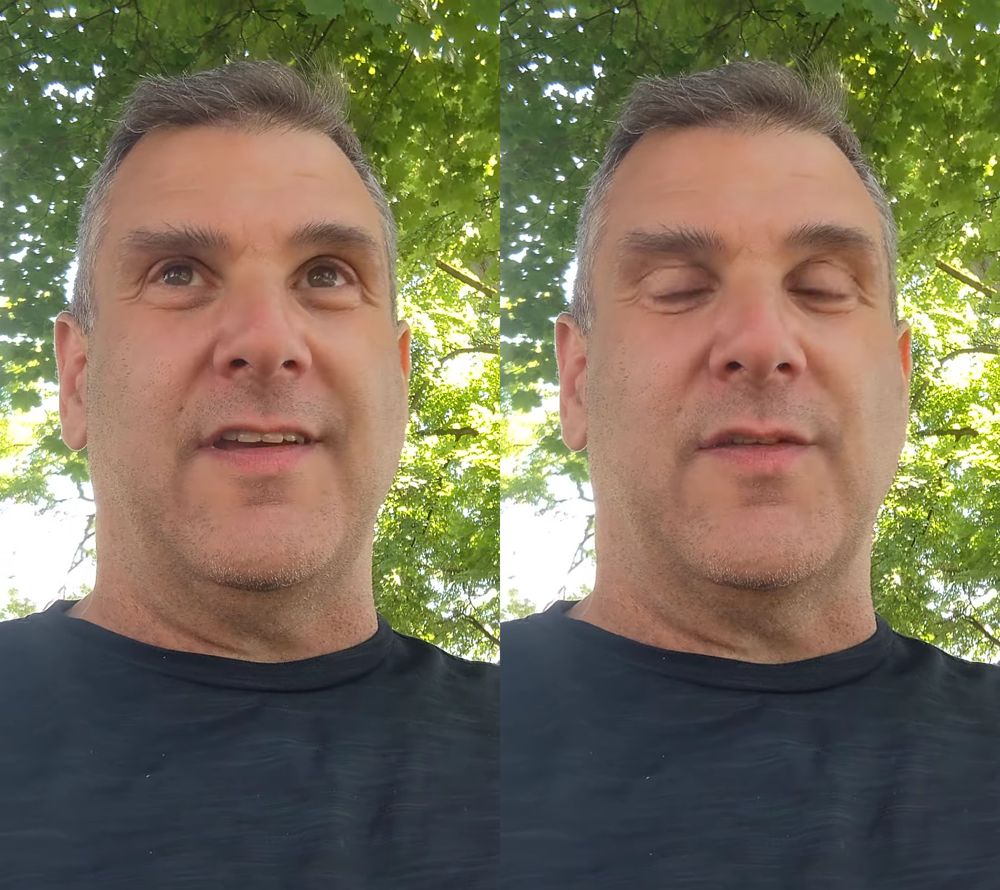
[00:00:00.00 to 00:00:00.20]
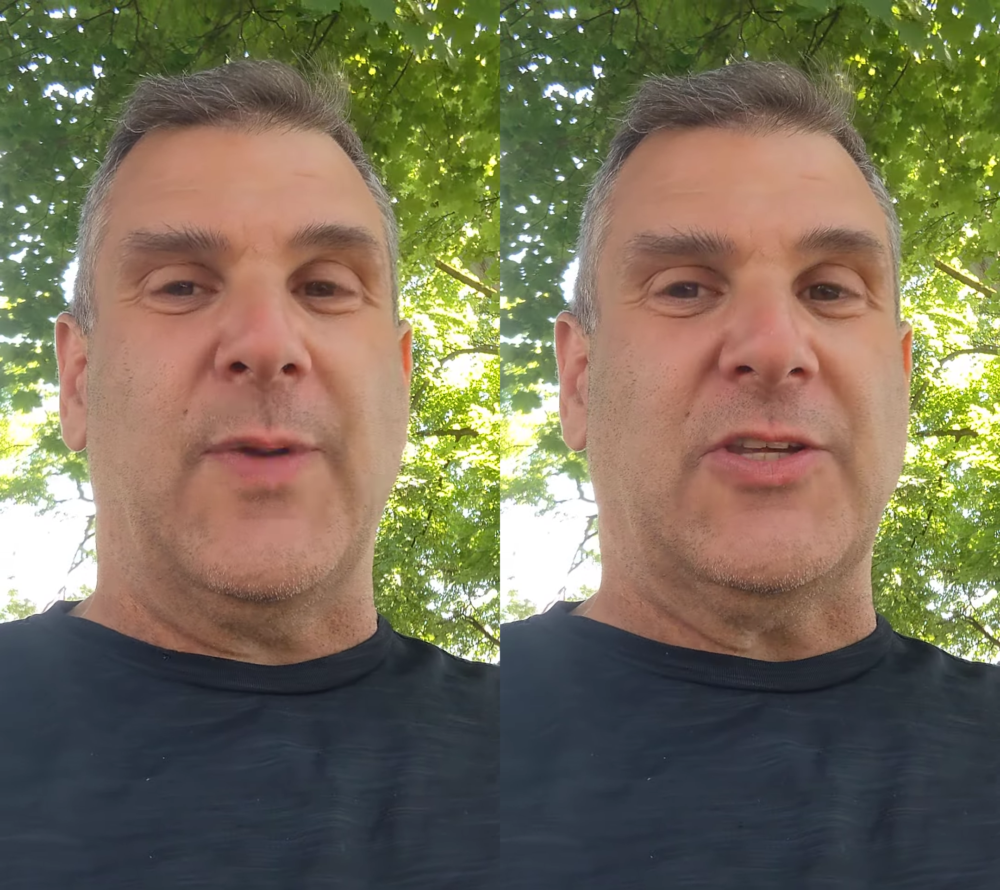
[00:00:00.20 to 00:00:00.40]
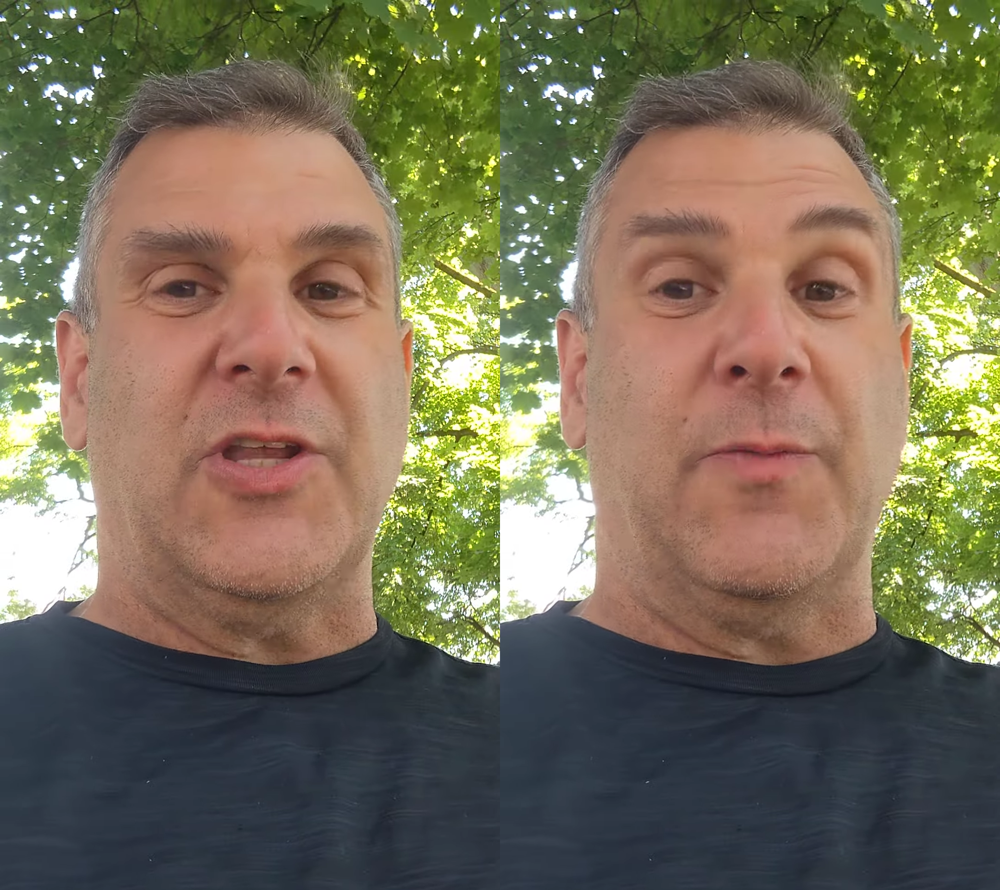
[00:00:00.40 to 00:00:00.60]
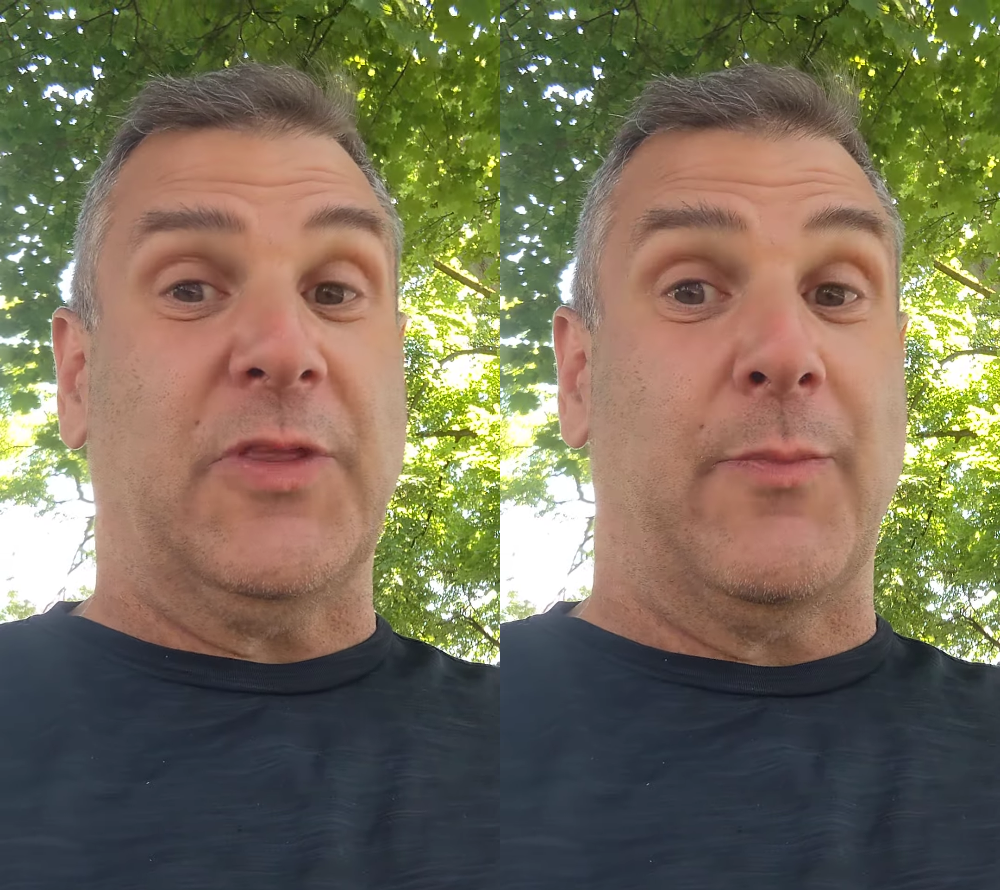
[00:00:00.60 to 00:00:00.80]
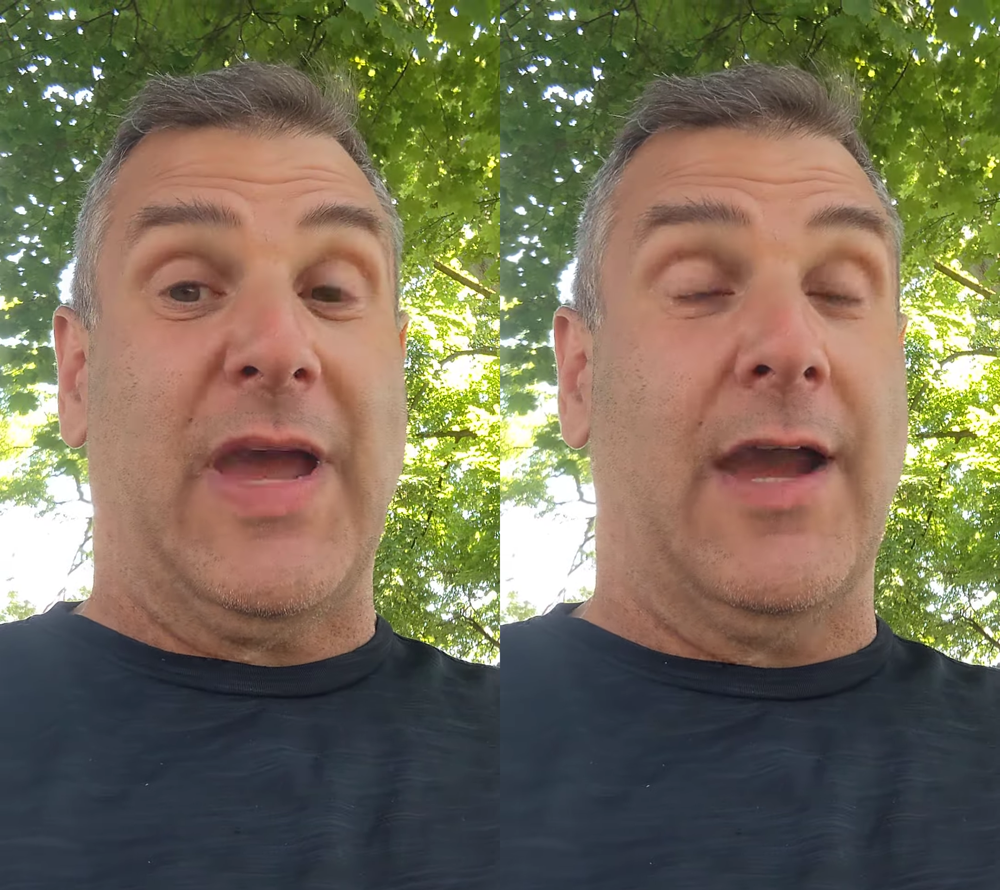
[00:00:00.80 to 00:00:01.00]
especially
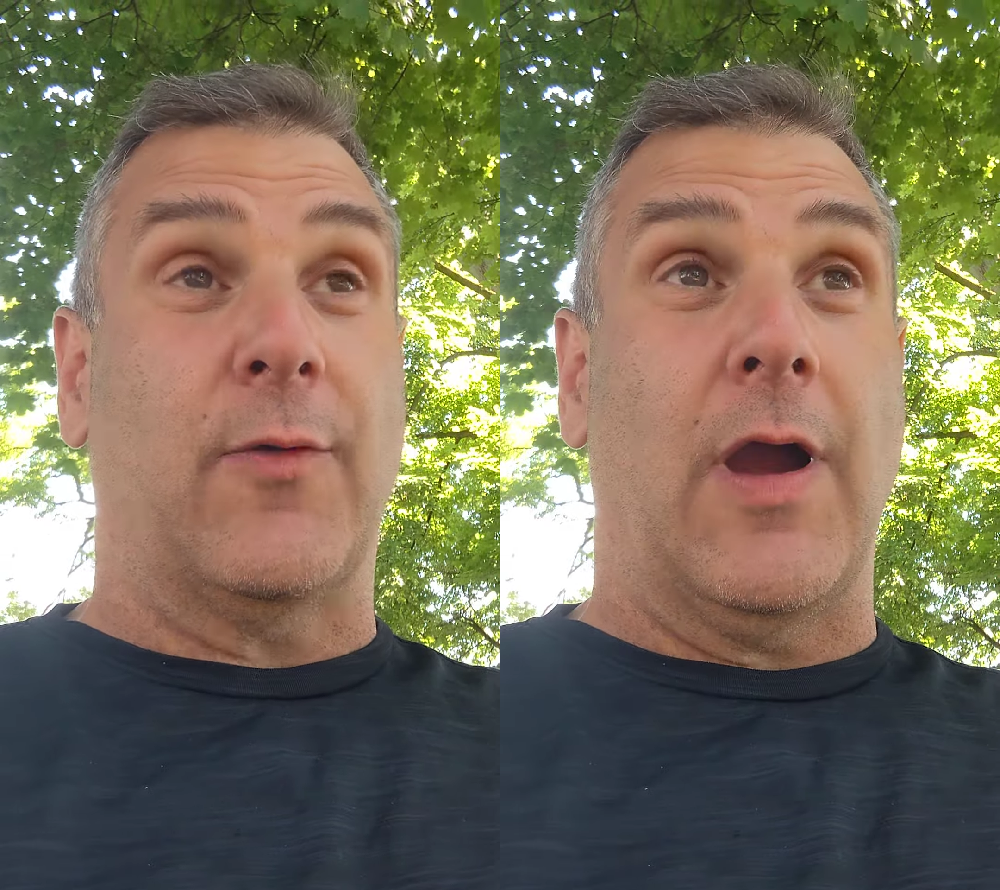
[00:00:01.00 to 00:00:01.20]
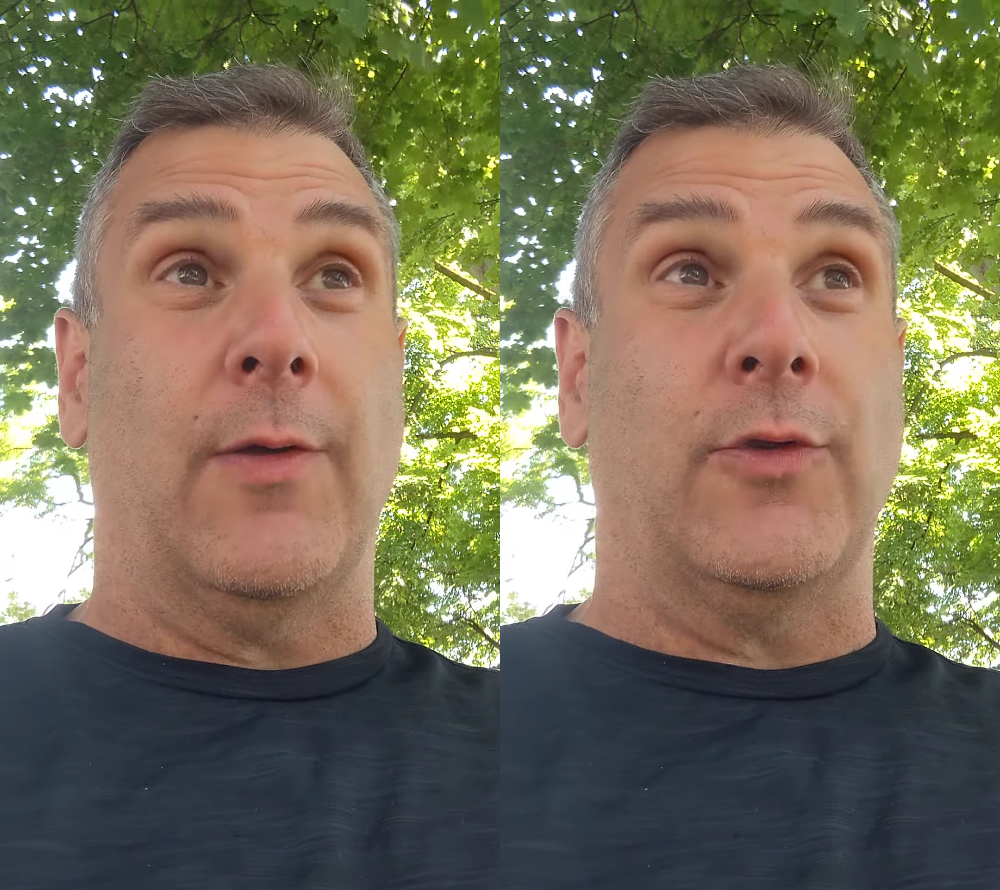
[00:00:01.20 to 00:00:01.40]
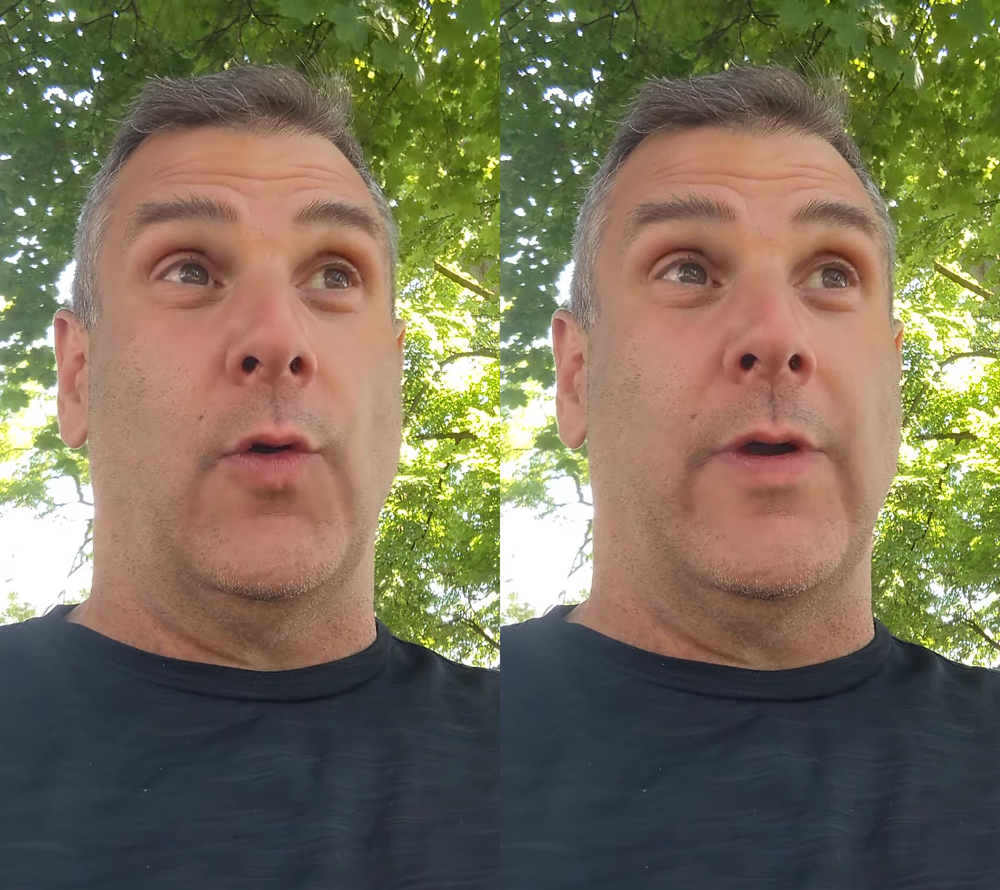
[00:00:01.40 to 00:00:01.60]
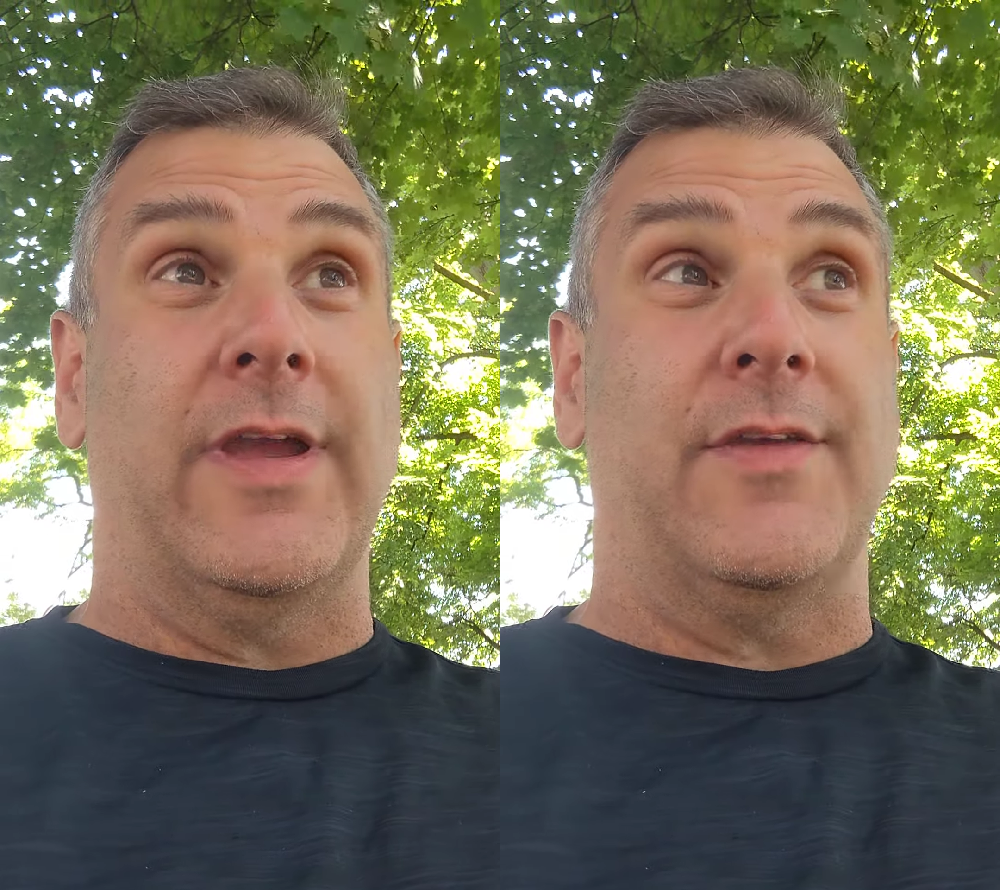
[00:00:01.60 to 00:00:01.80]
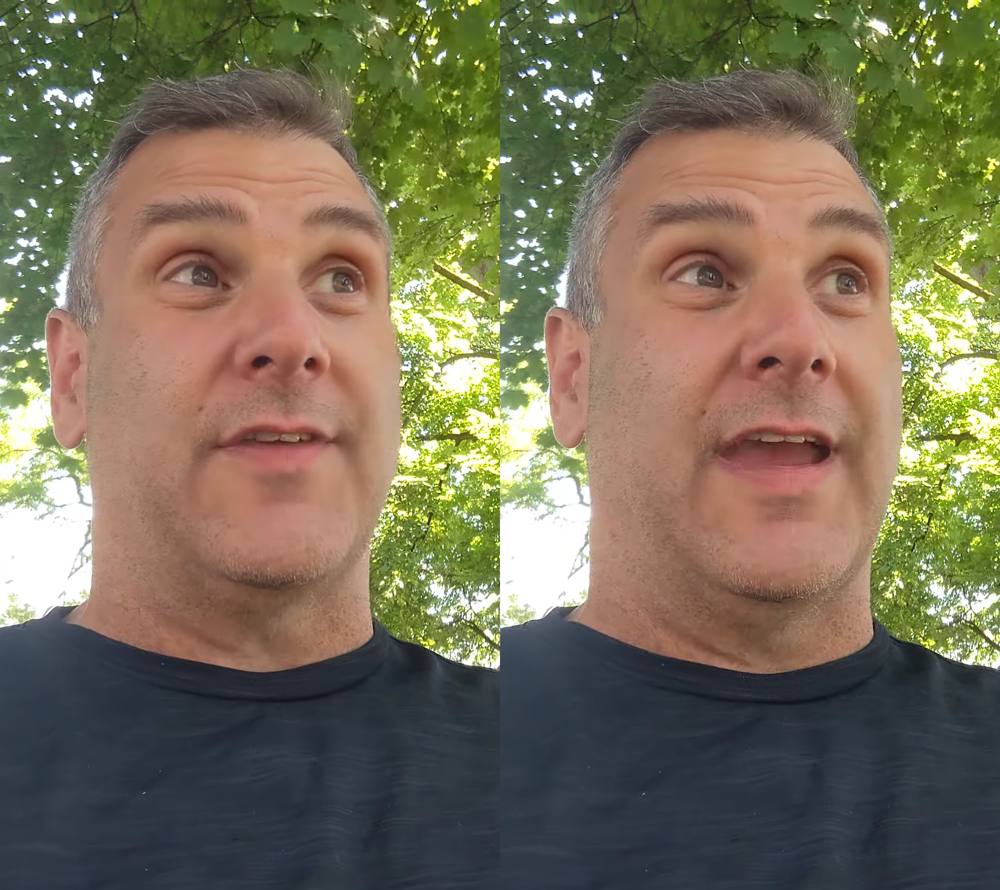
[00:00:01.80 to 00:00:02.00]
with the background
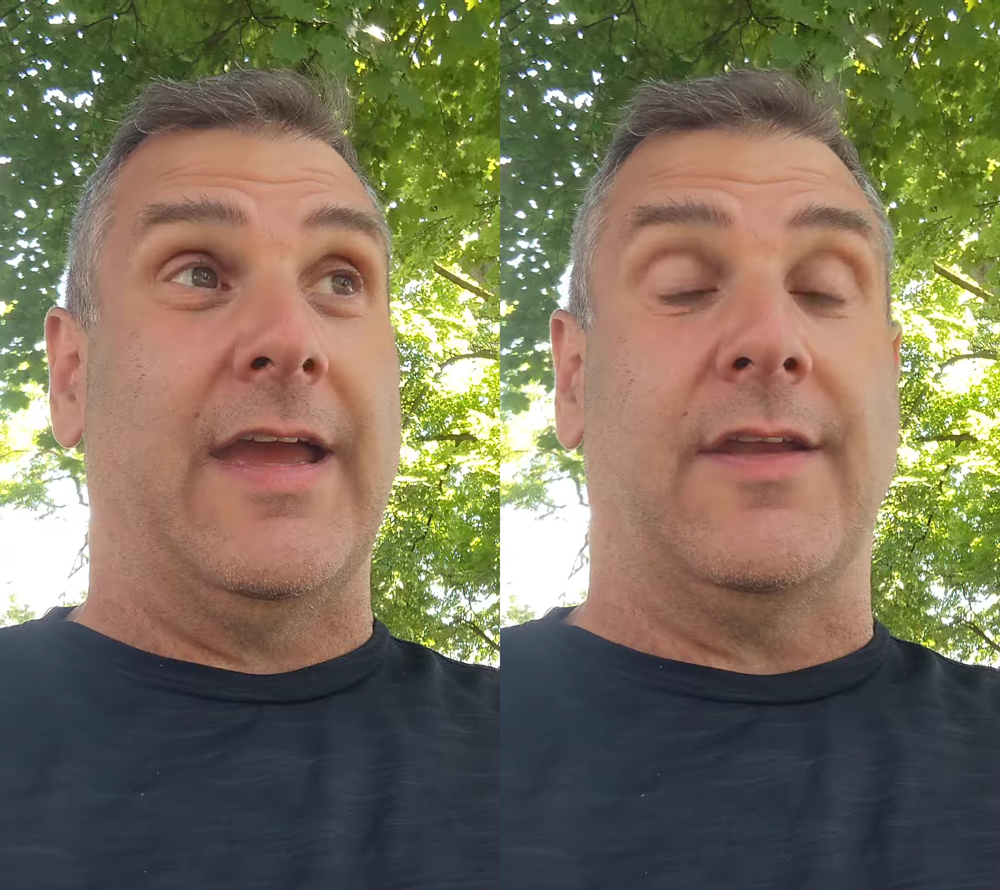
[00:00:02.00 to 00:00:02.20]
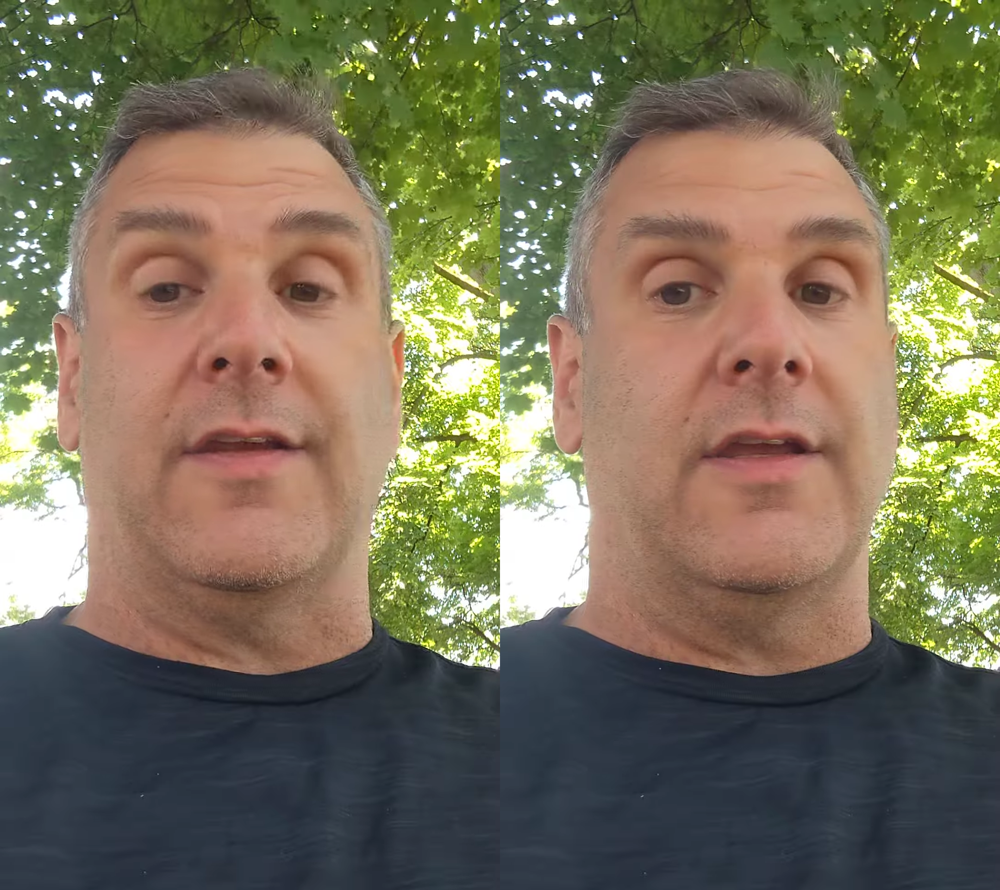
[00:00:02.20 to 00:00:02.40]
noise, and,